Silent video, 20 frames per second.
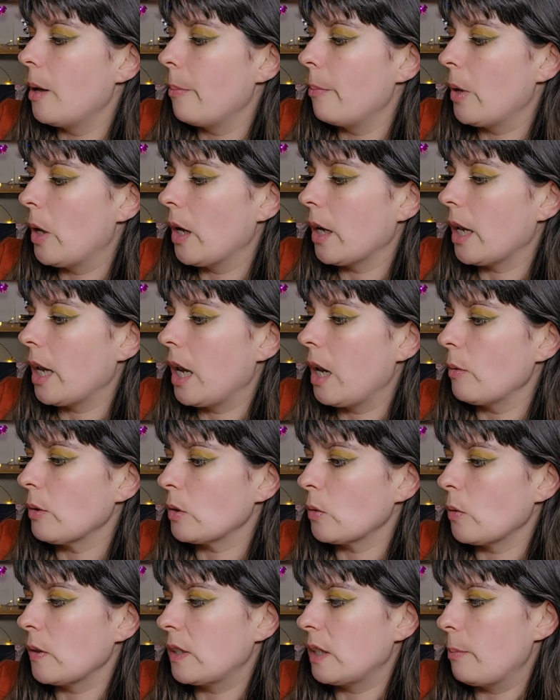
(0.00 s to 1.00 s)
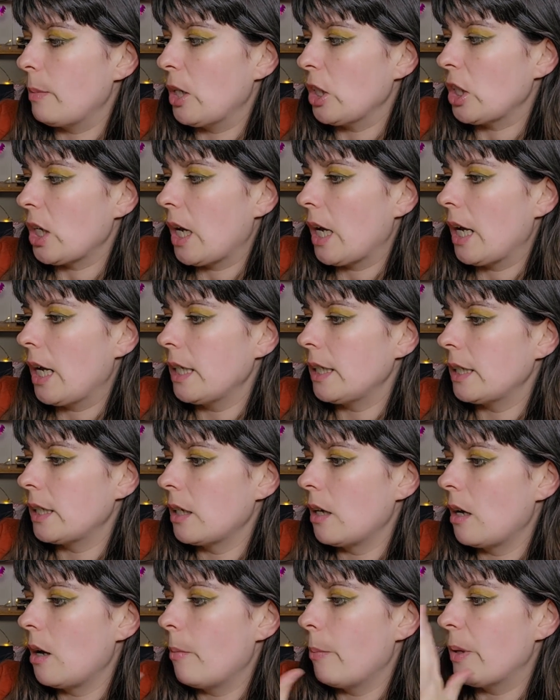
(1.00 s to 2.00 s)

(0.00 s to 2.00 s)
Murky were sort of similar shades,